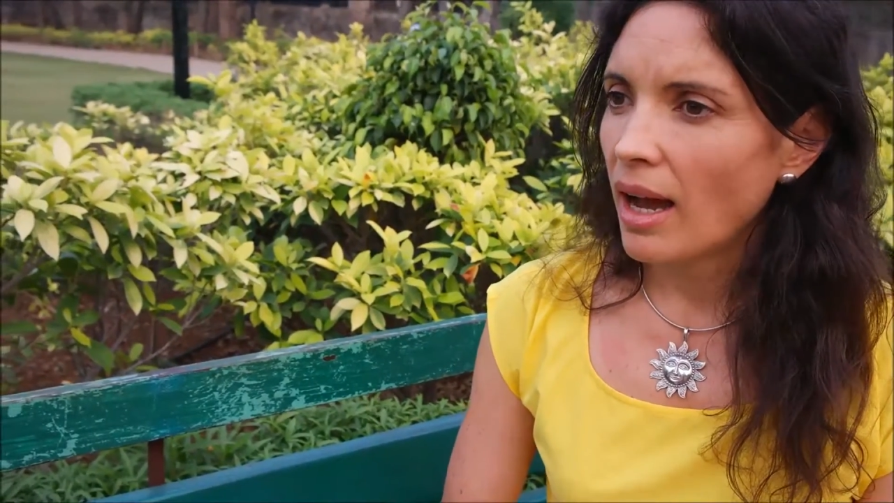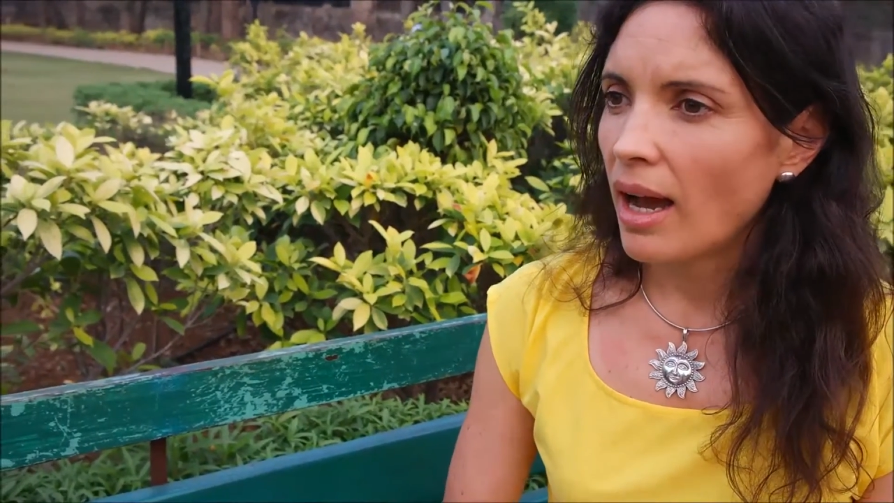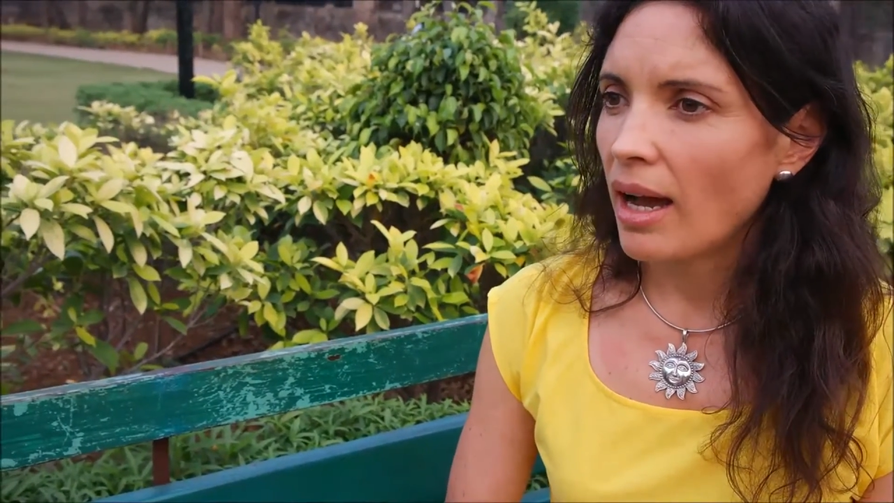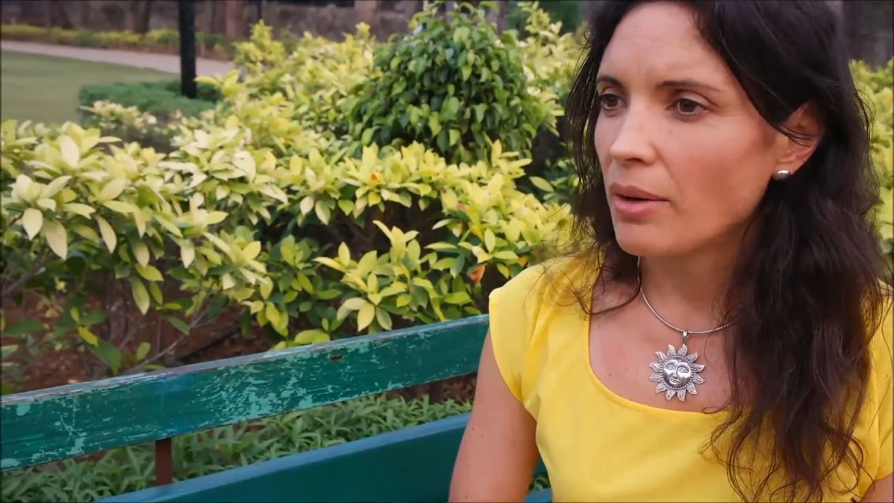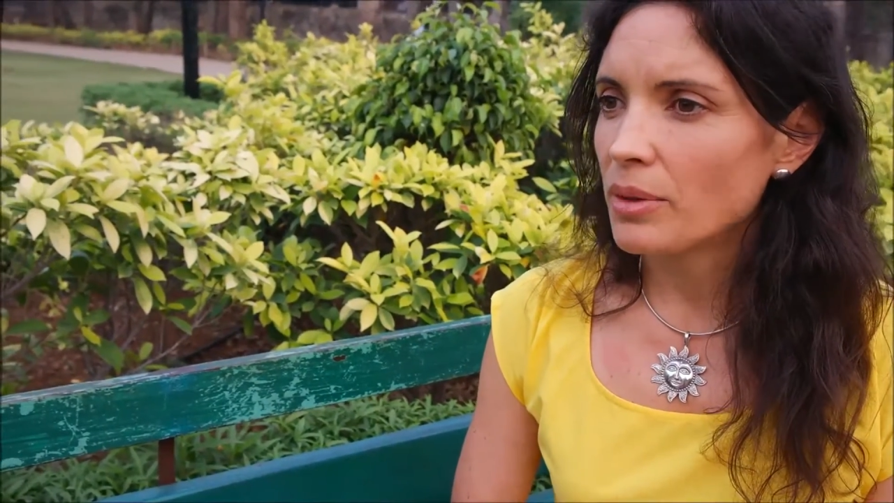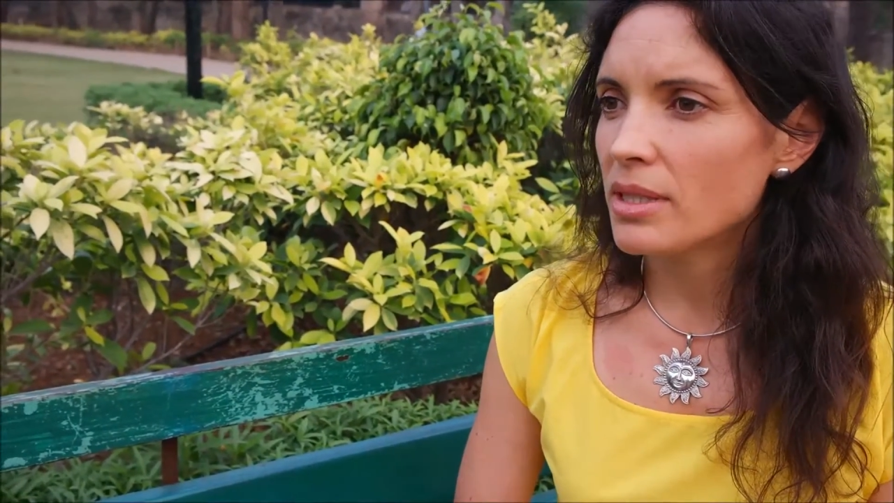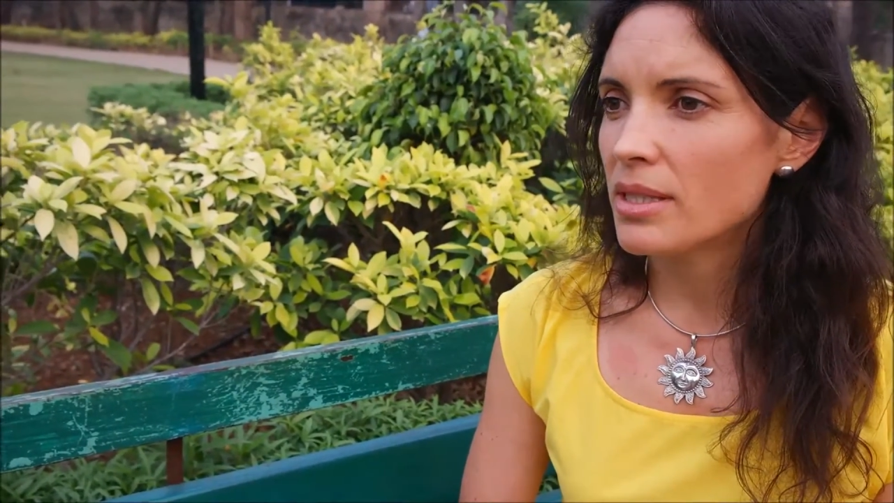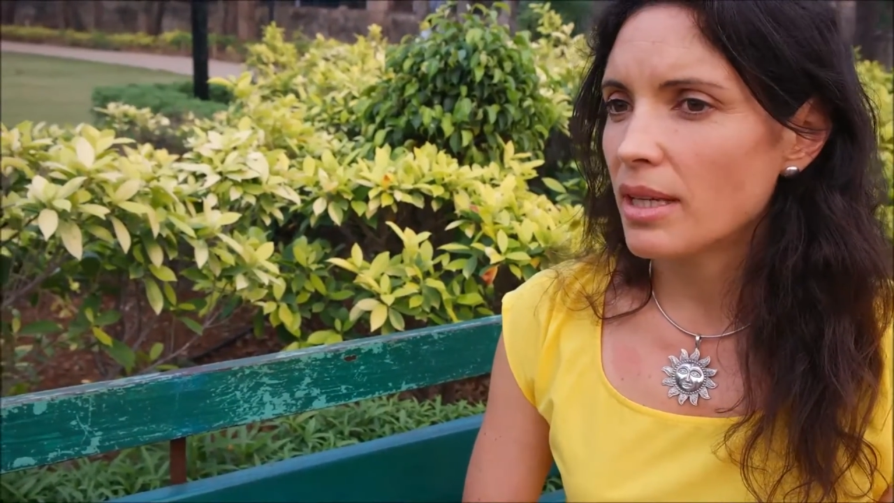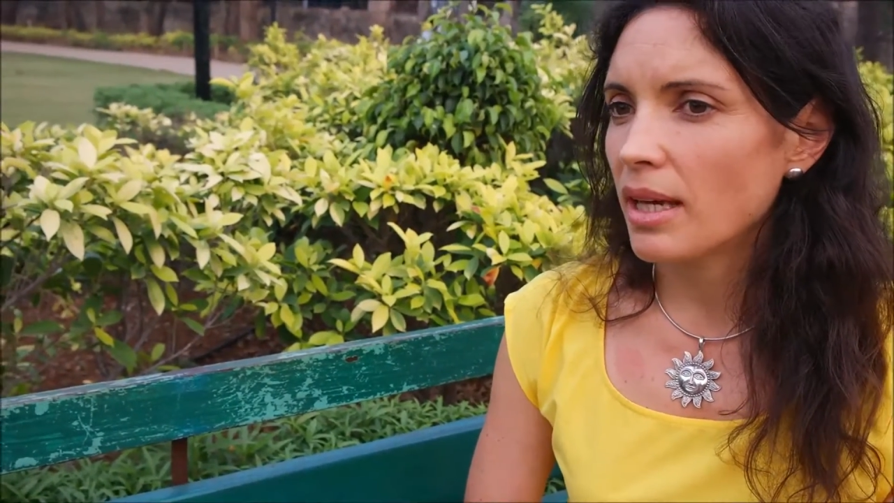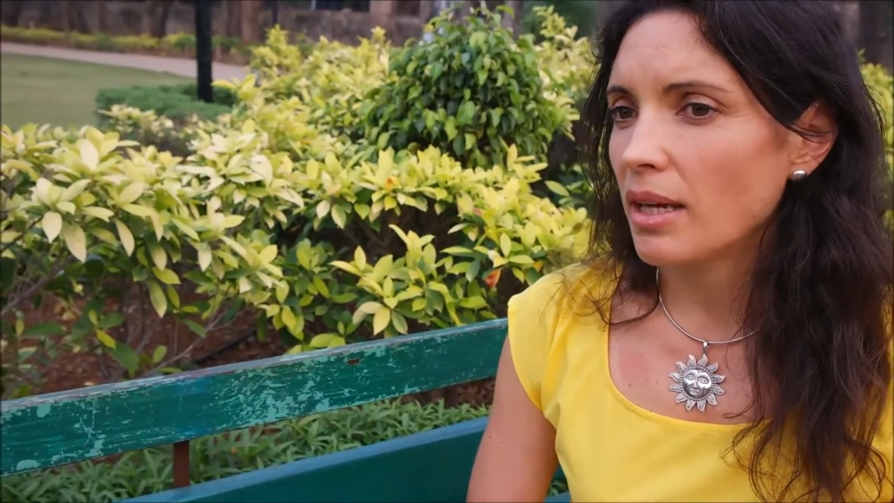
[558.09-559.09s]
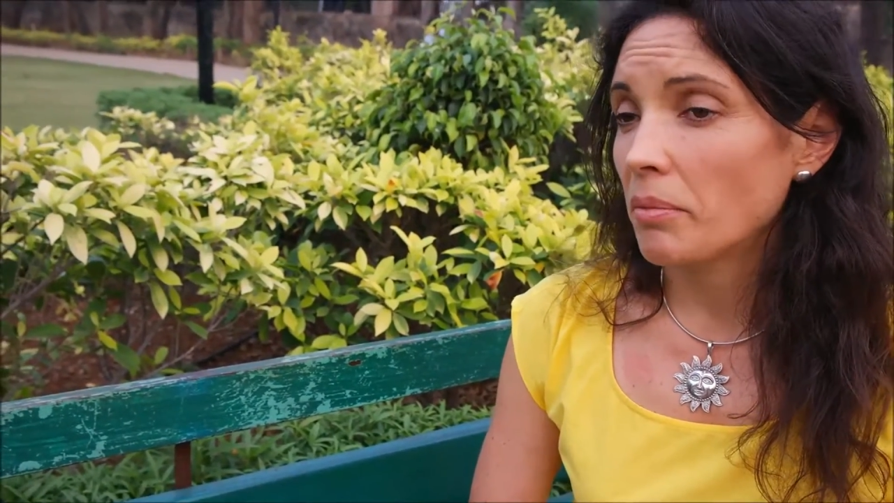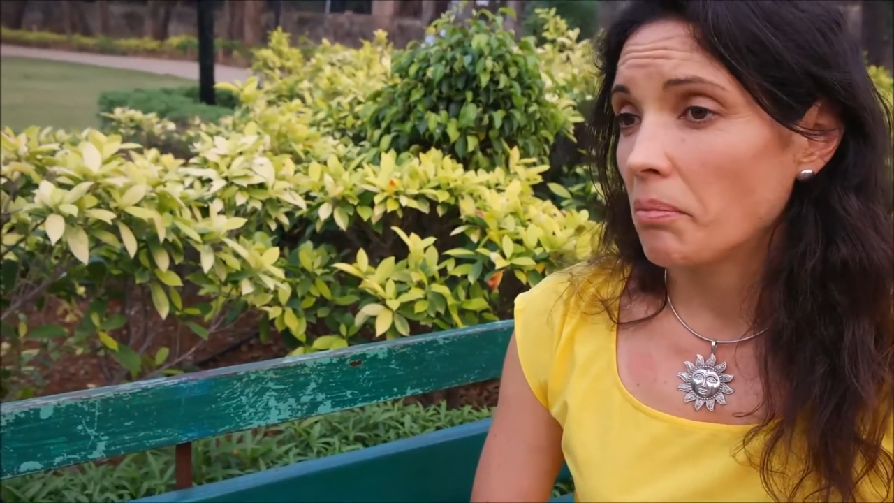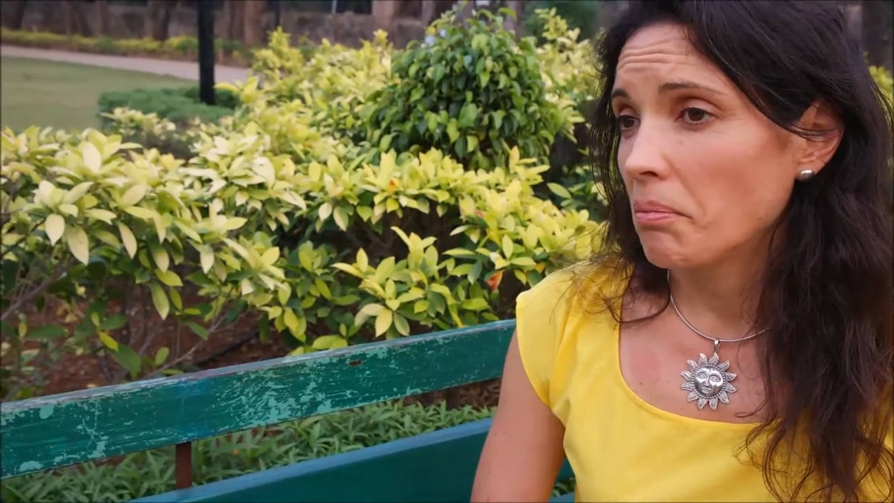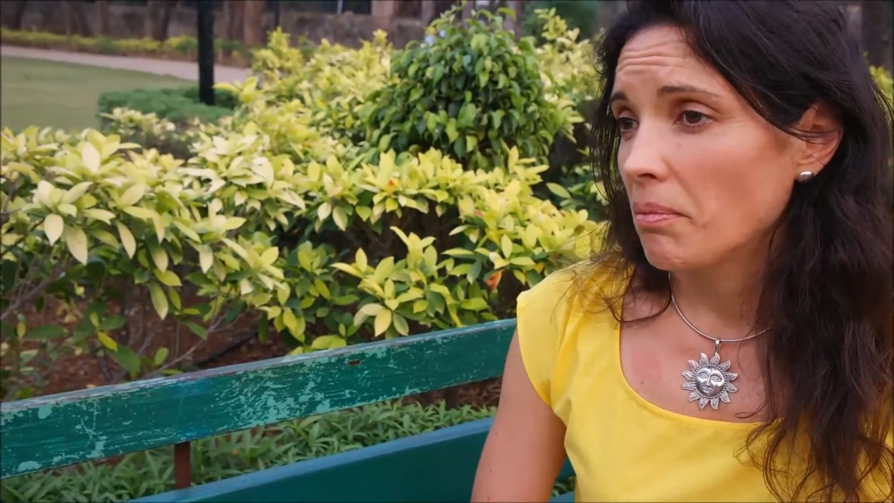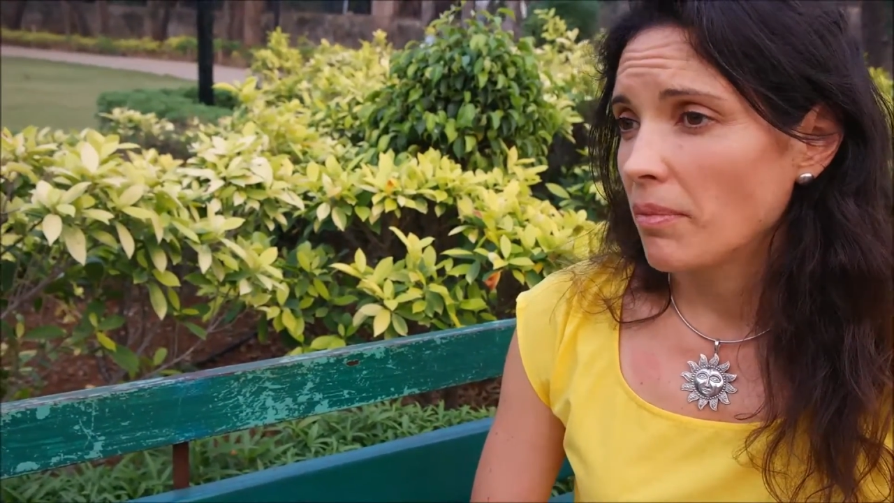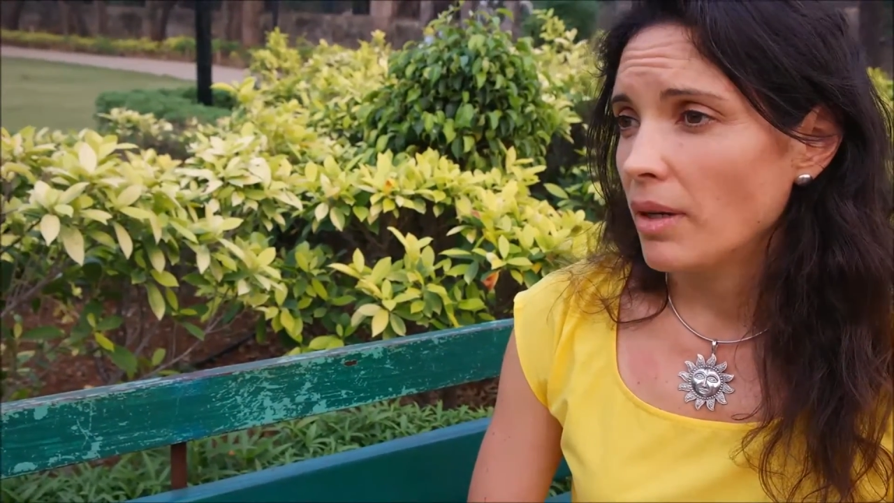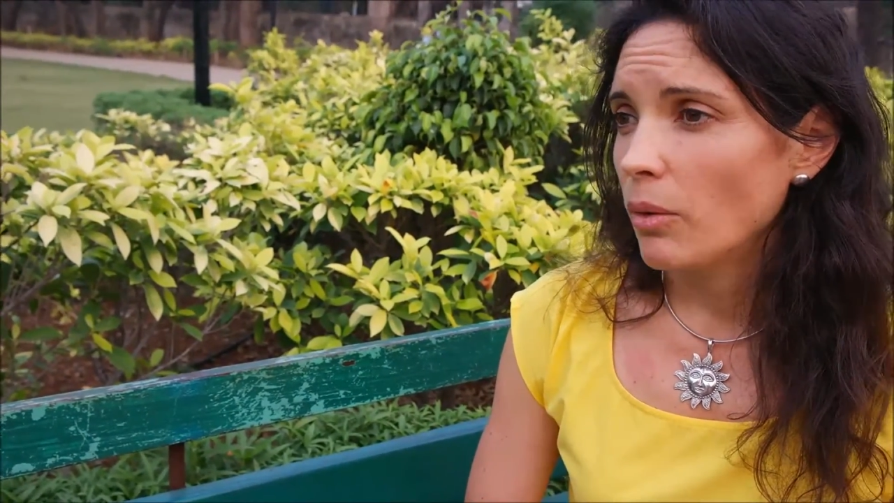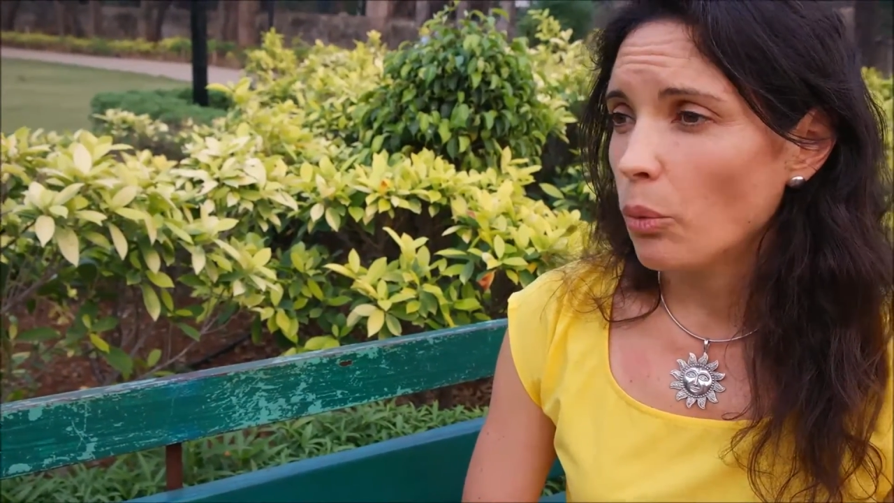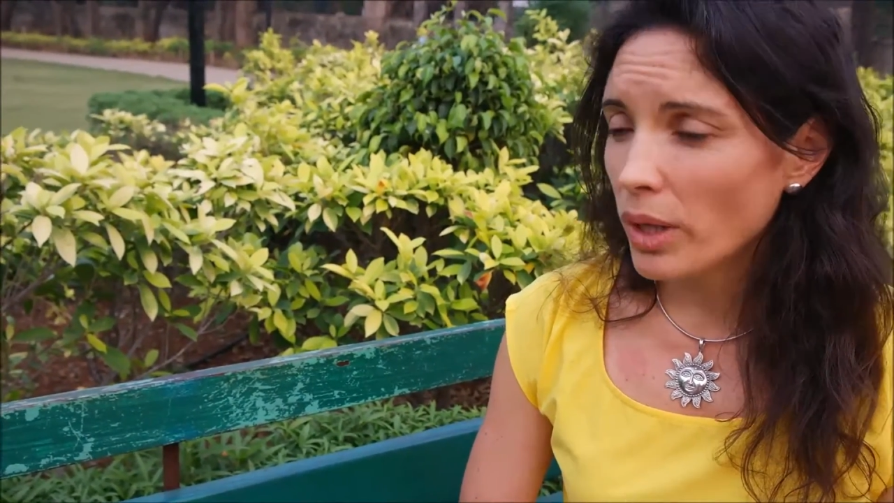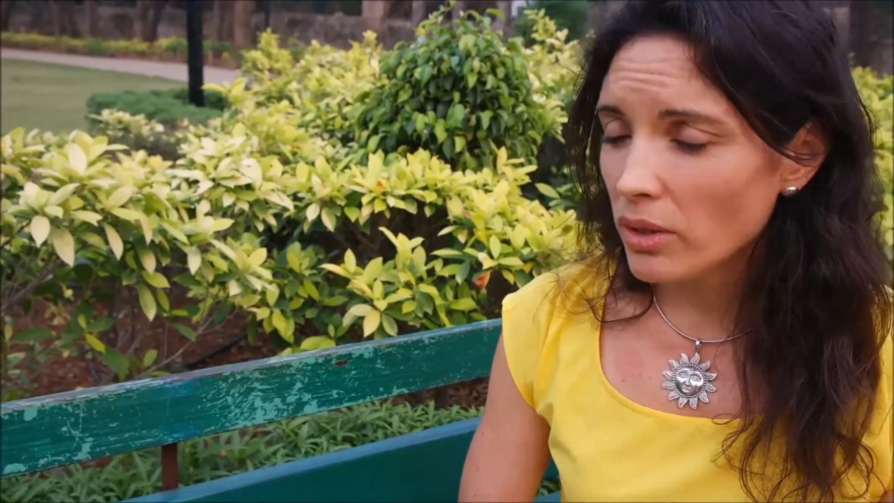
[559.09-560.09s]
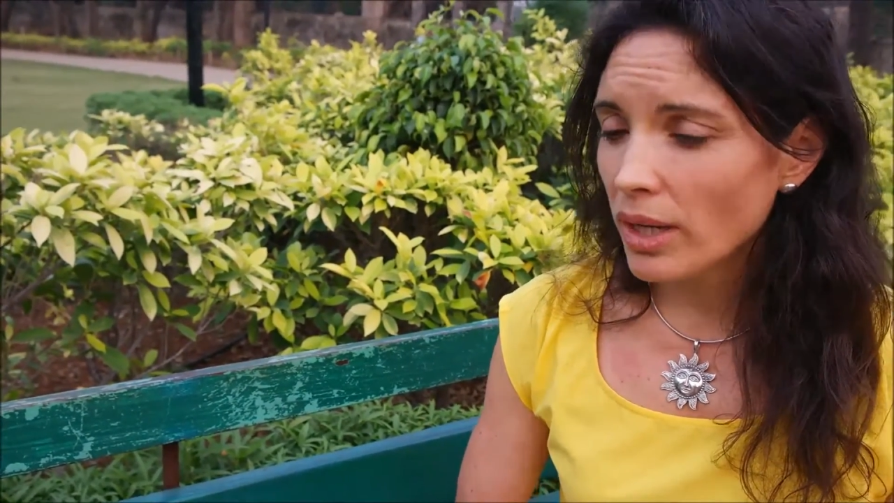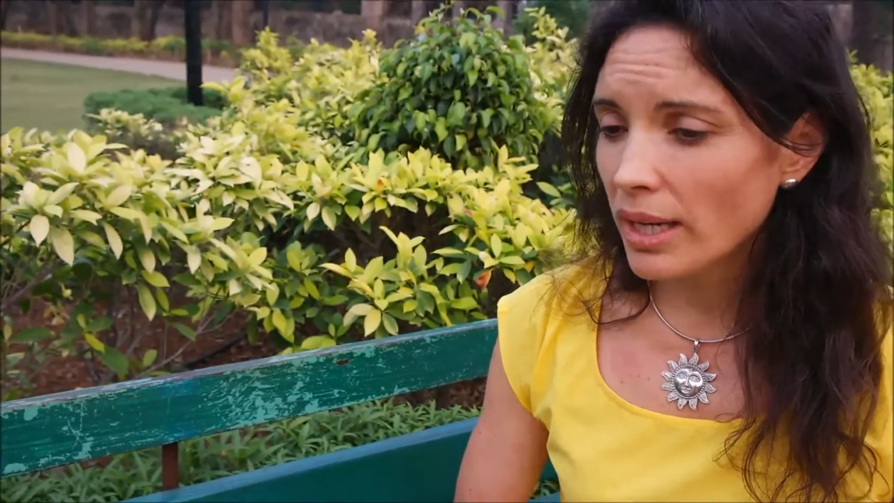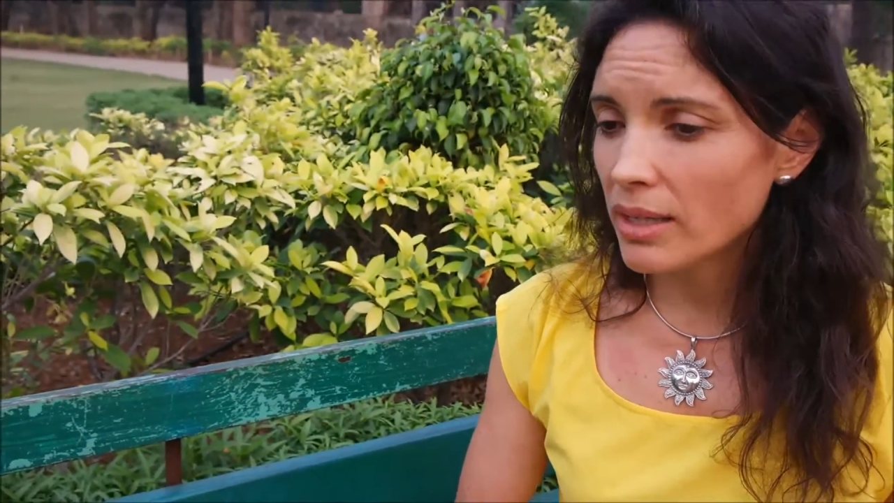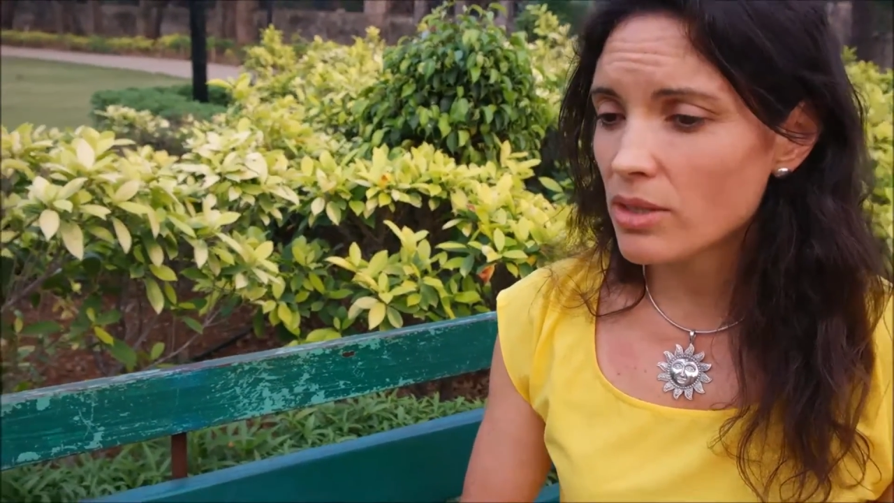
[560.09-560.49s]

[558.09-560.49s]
I would say when you hit